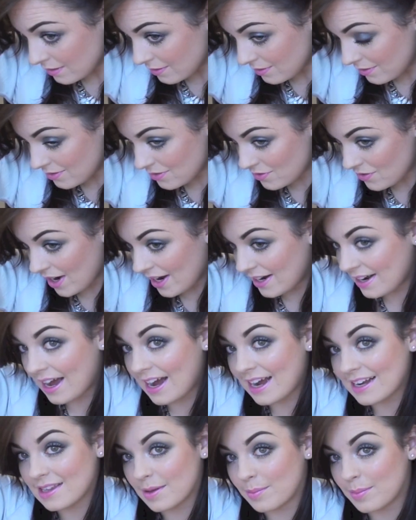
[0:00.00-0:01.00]
Just try and
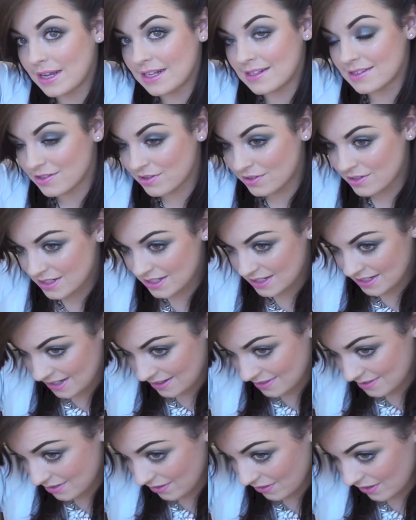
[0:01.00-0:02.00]
hide the pins
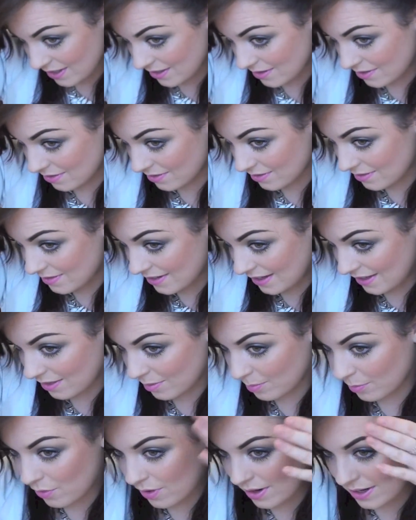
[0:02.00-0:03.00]
underneath so that you don't see
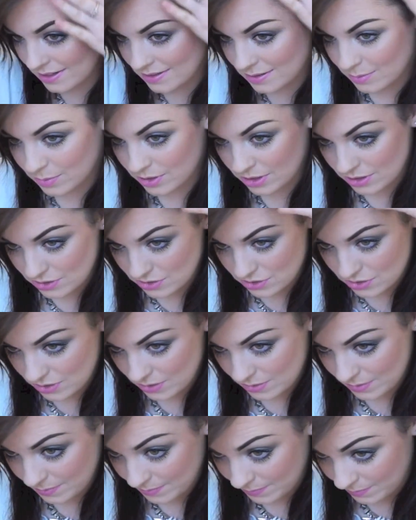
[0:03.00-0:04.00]
them quite as much.